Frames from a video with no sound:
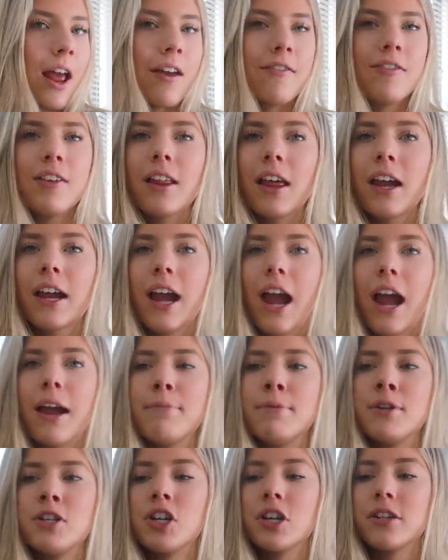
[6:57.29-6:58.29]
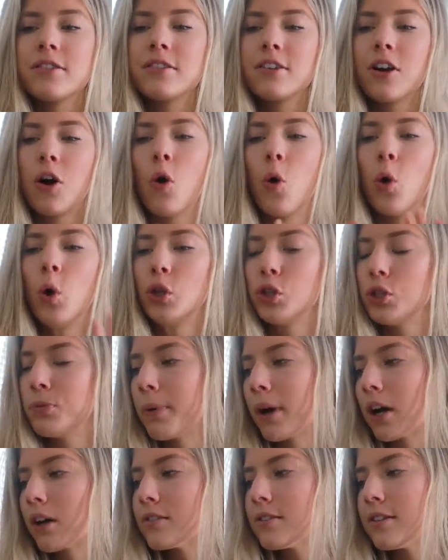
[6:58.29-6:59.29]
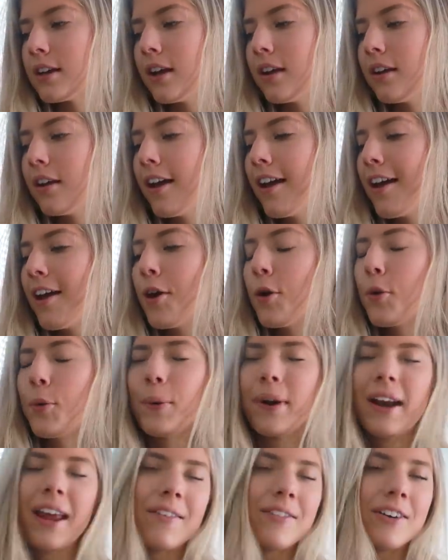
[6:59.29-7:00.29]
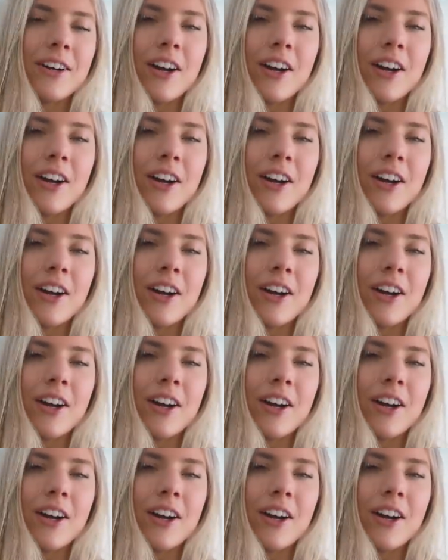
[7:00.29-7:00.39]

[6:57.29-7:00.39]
I feel like I'm just a whole new person. When I have